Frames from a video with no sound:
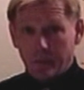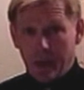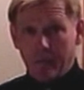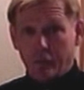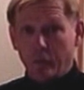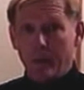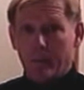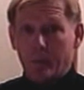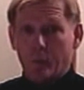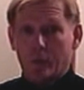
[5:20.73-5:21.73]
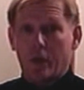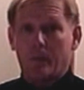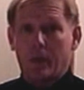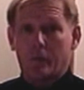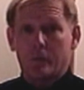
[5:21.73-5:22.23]
You have to remember, we're
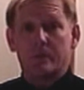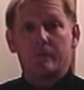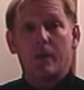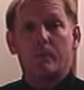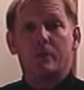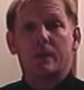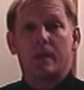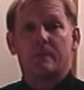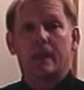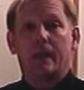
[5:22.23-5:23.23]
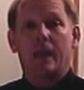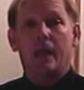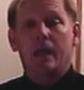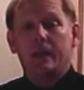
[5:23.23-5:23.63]
talking about groups of numbers, and I'm saying,